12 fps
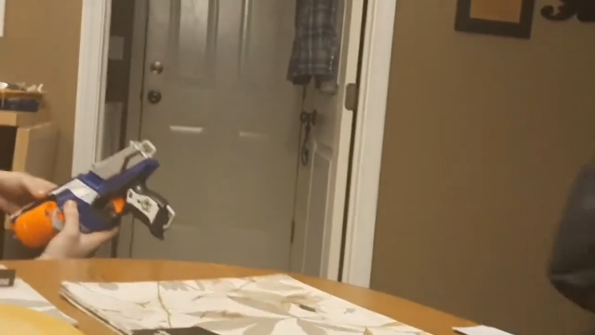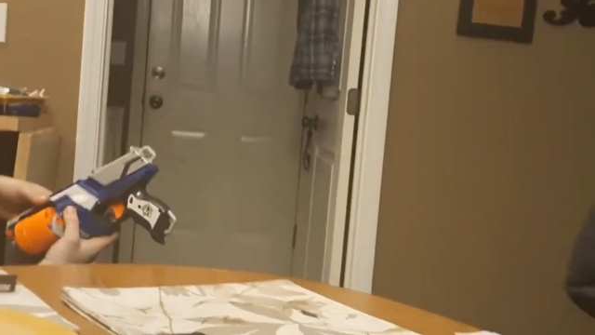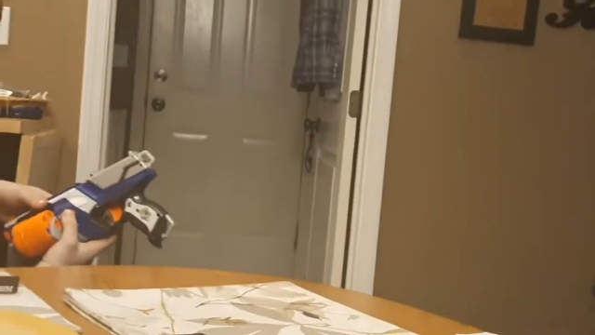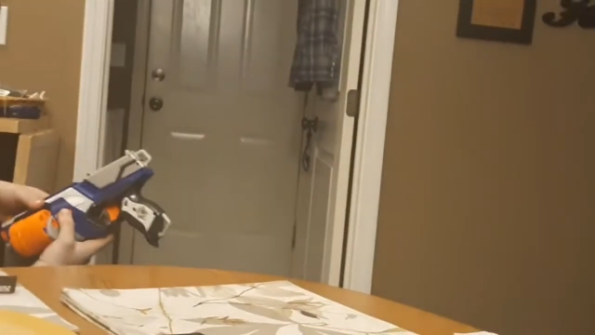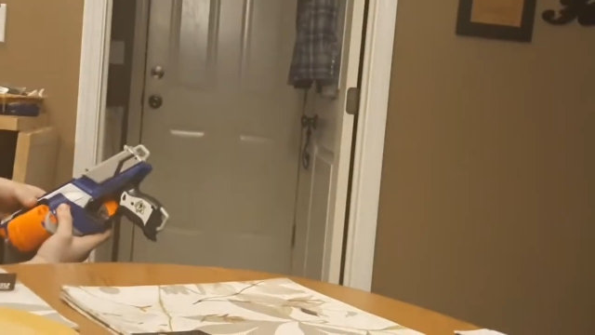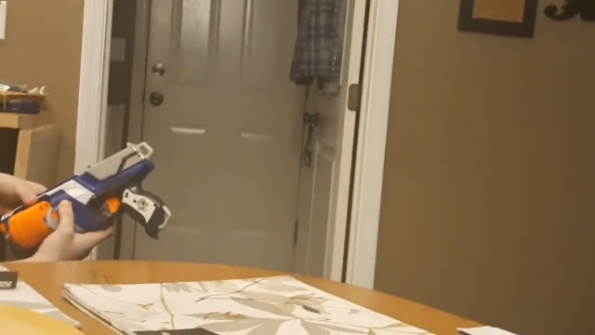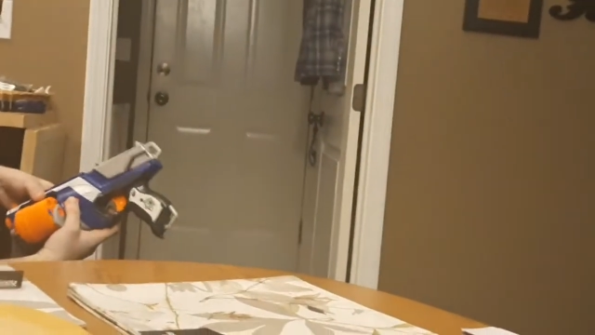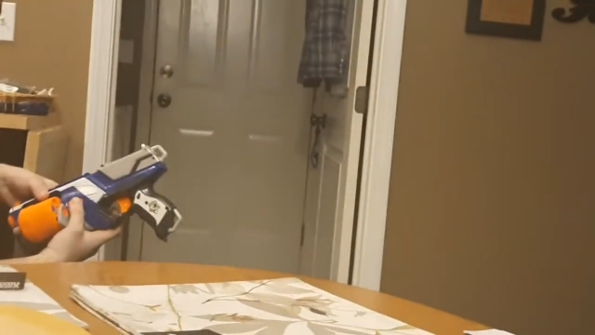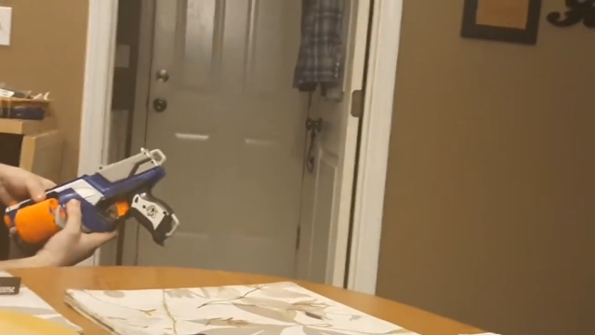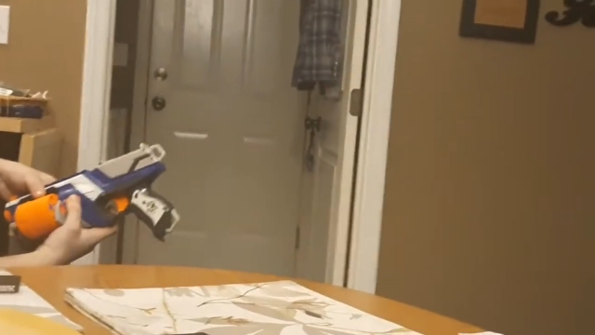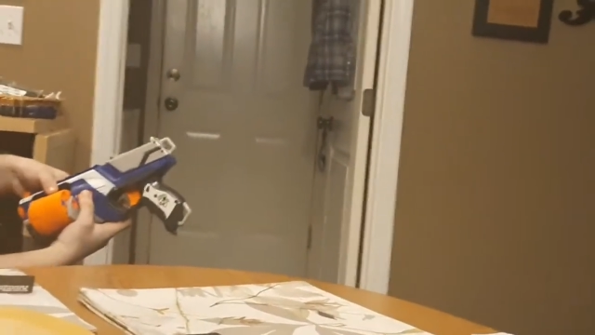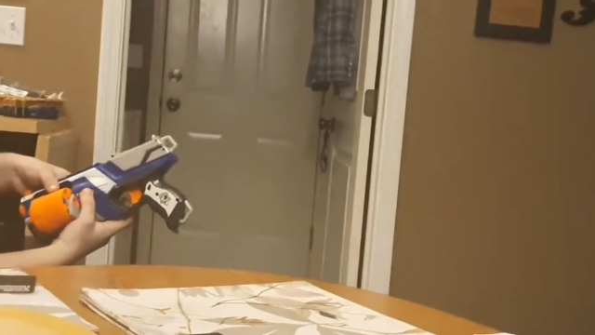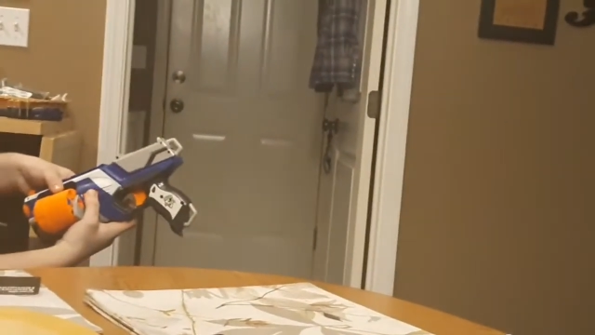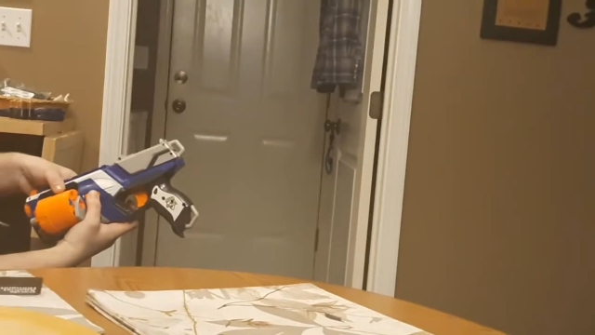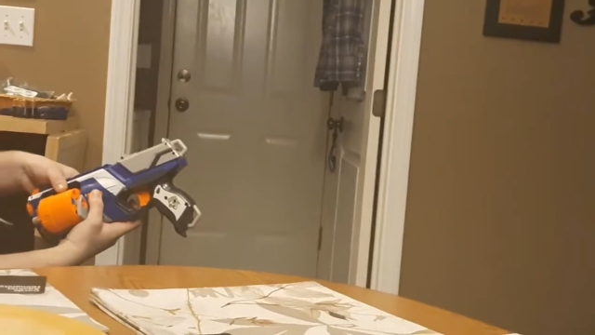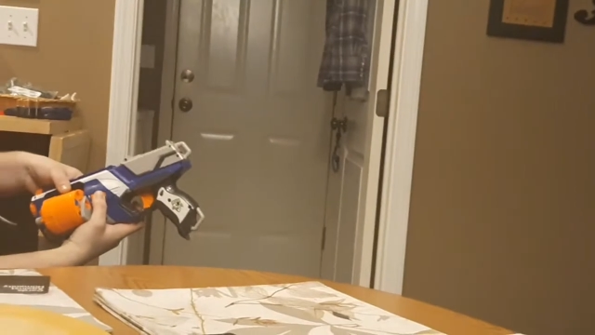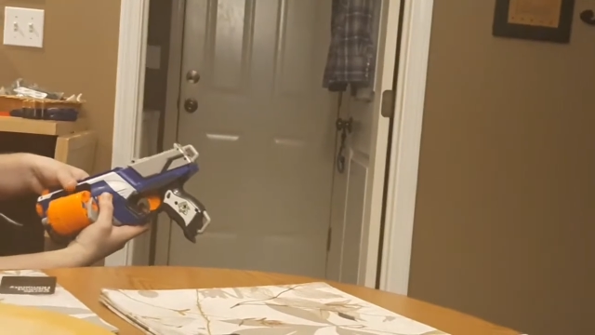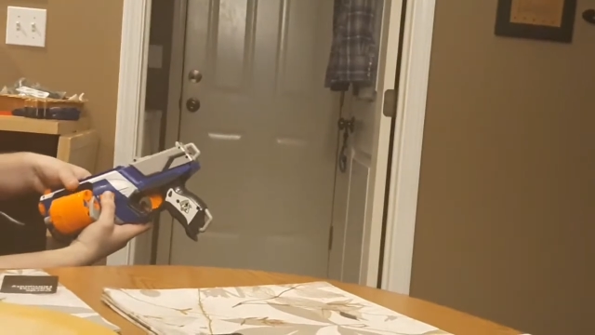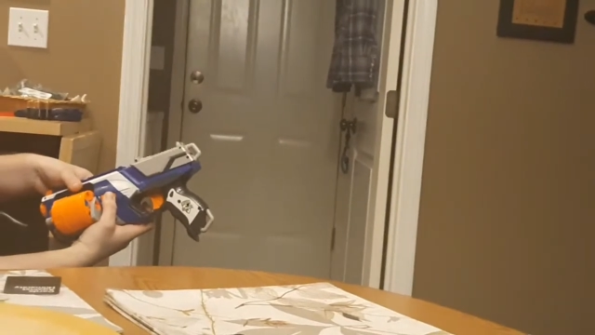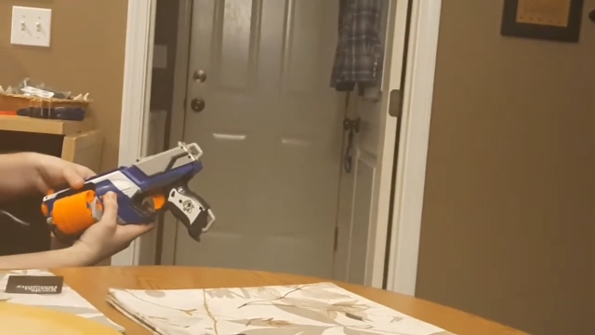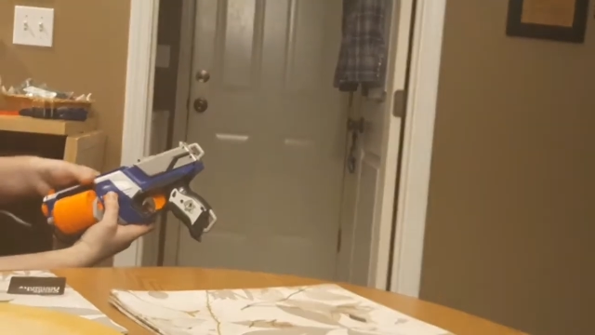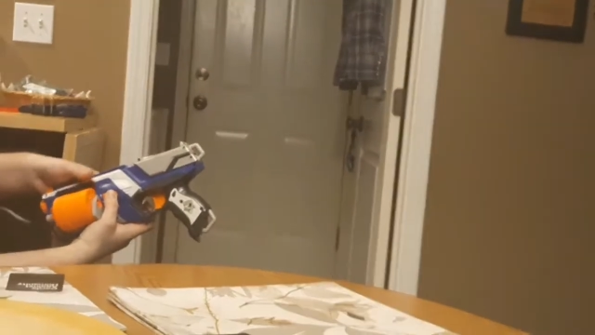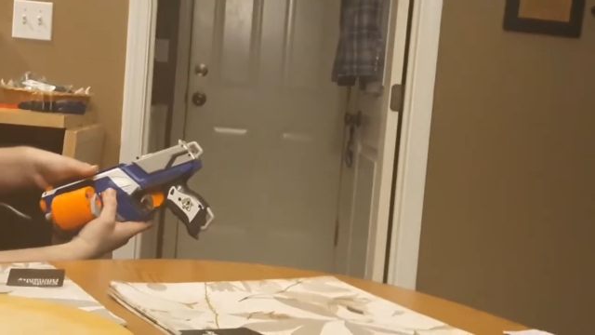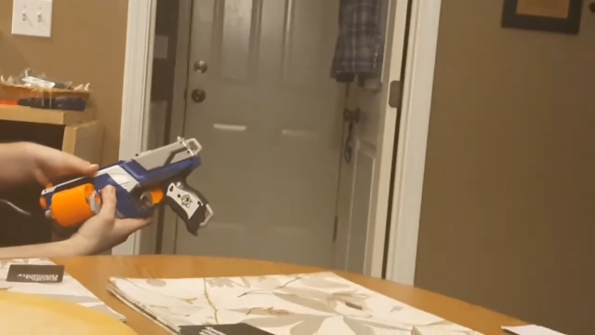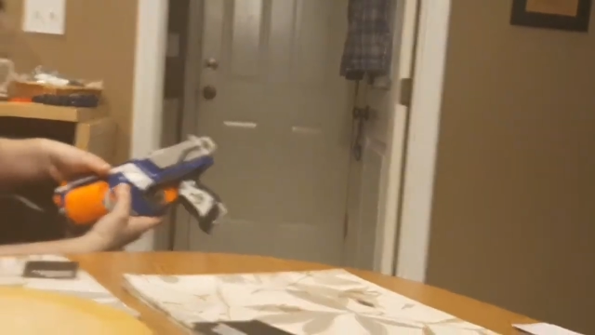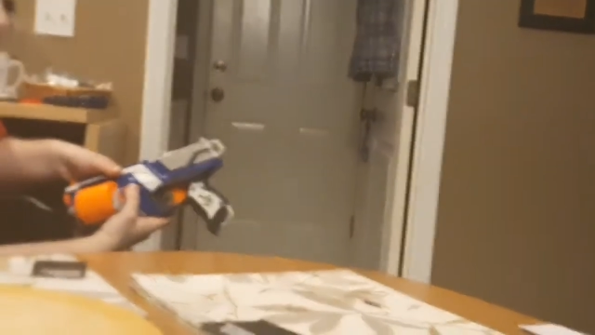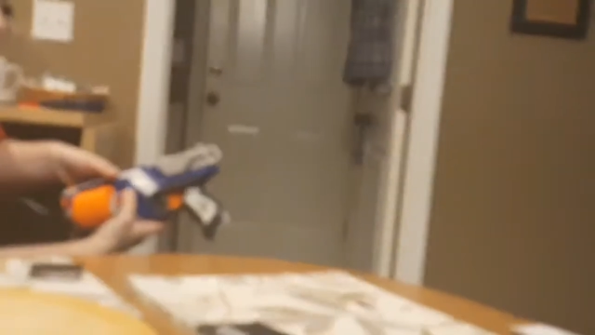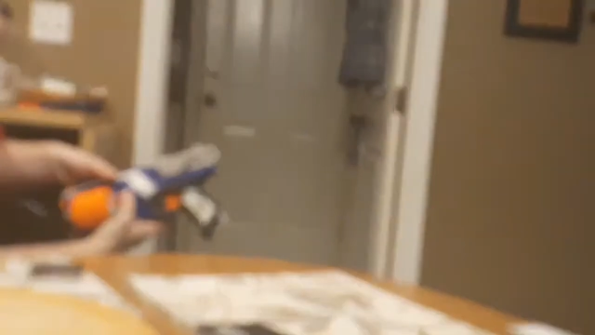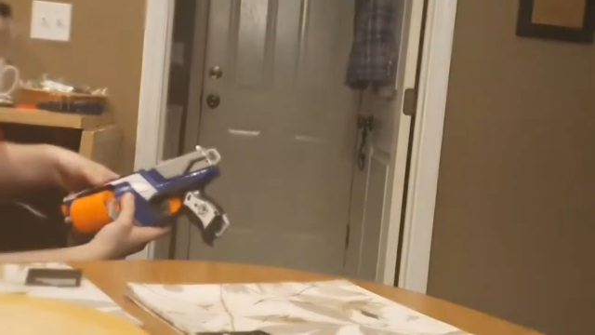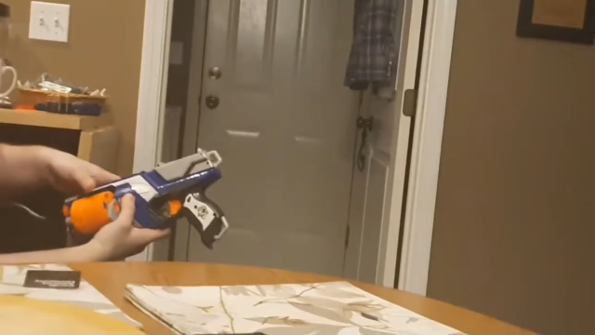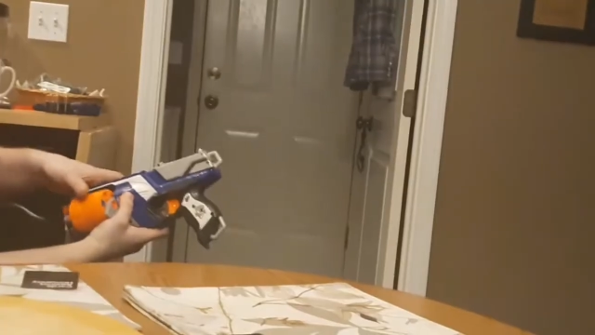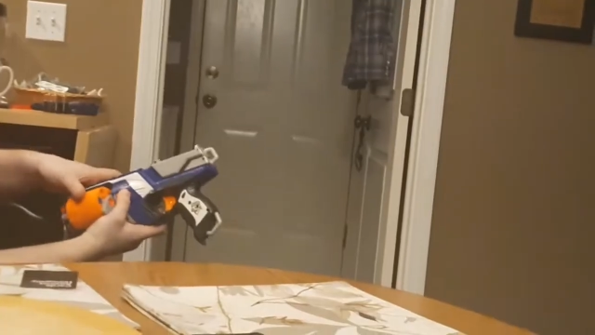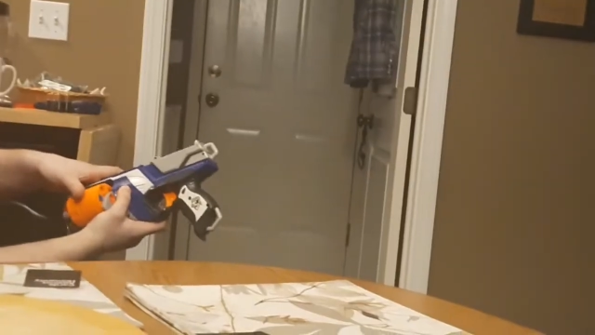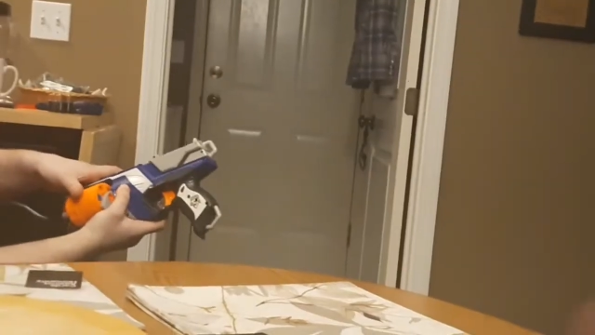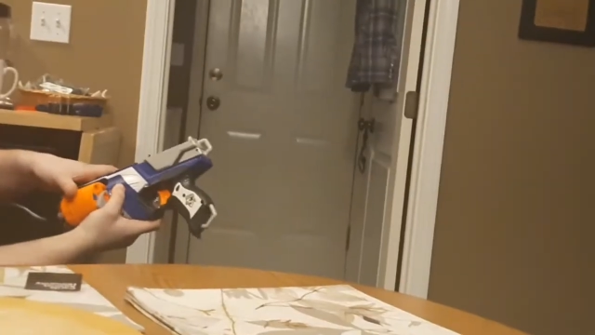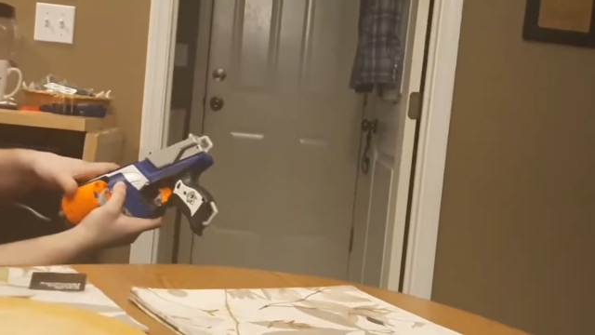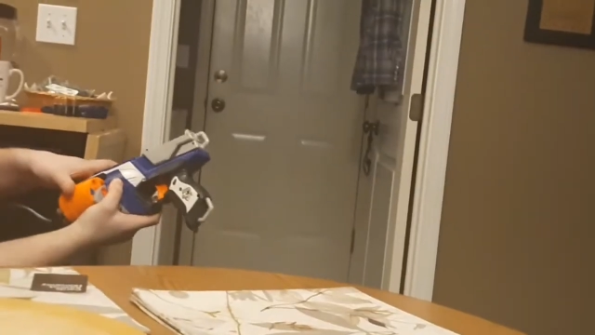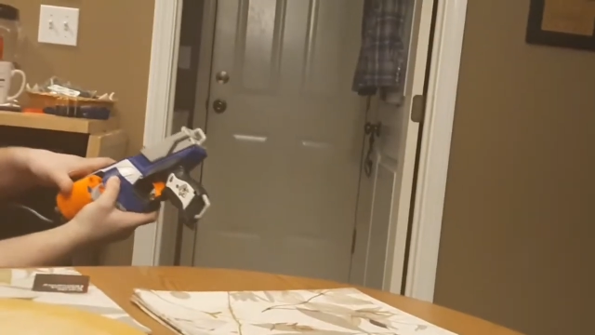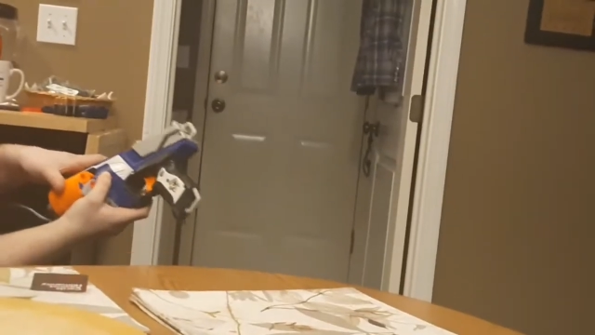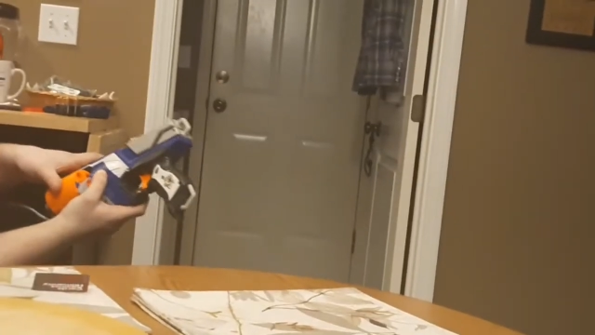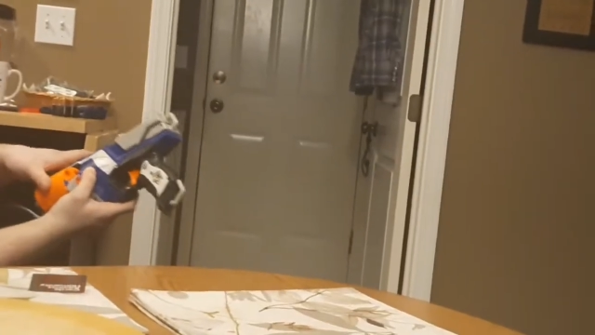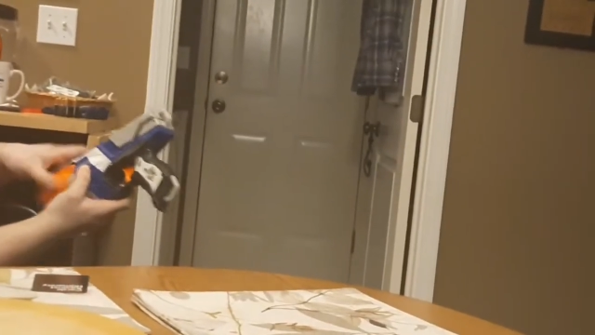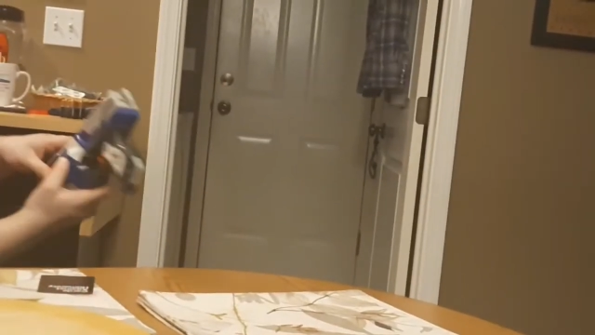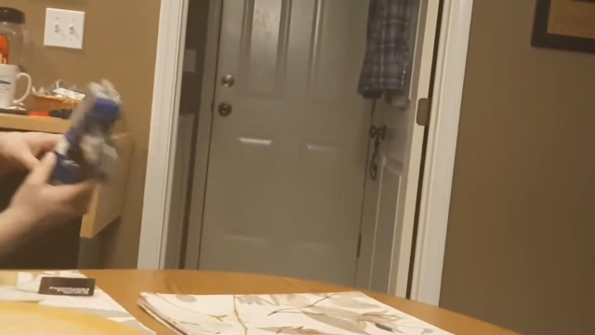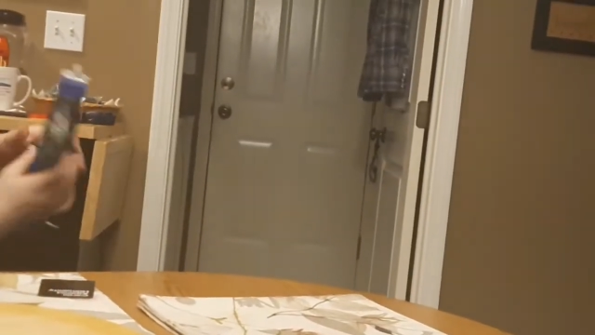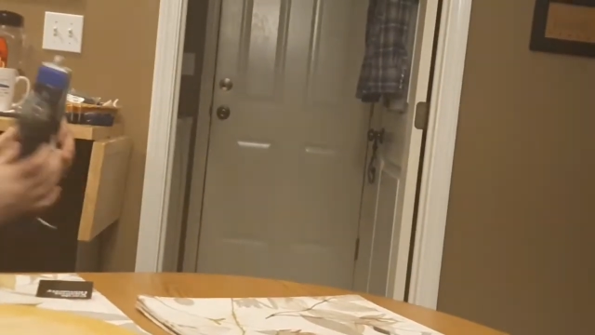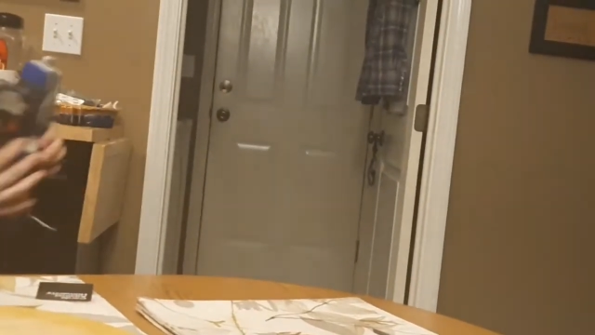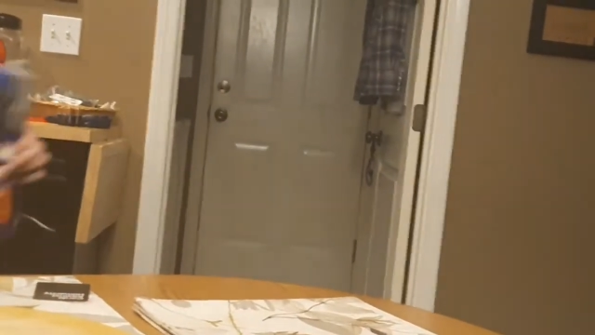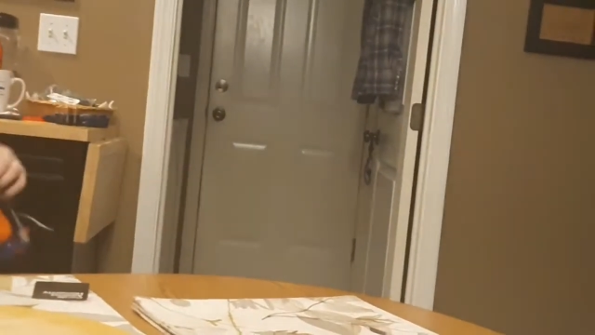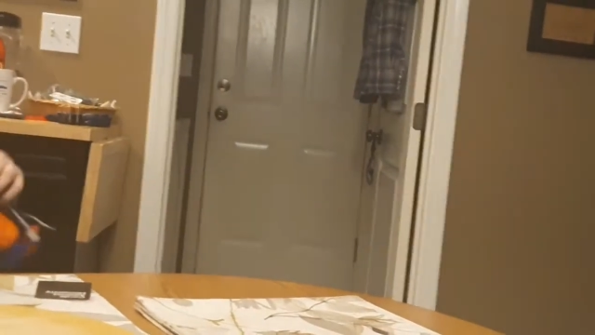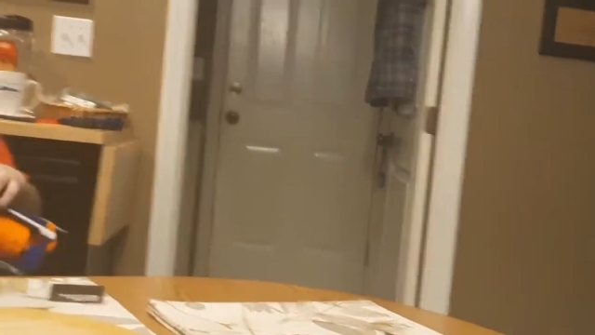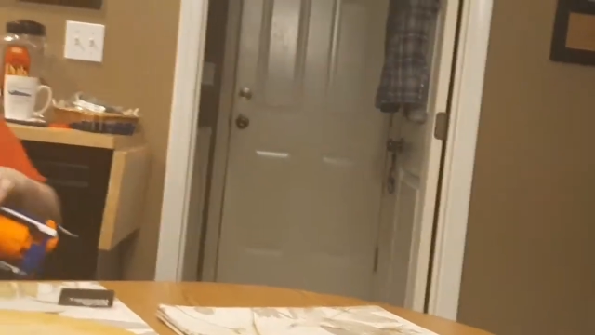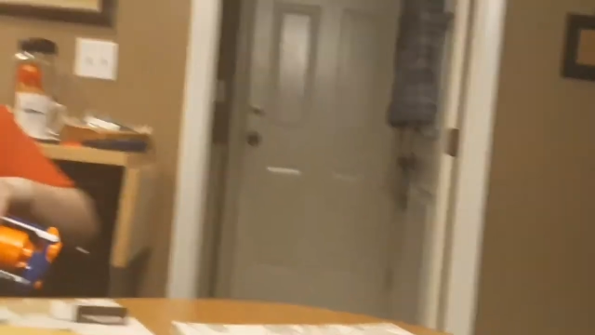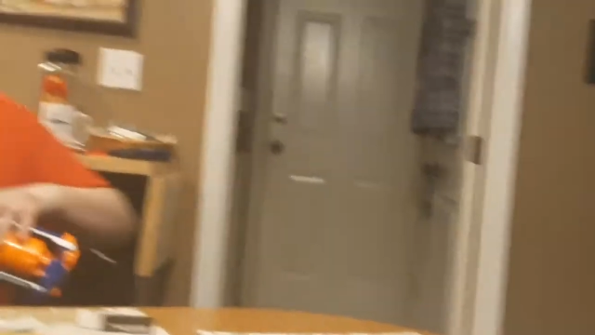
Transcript: Nobody's mouth can be seen.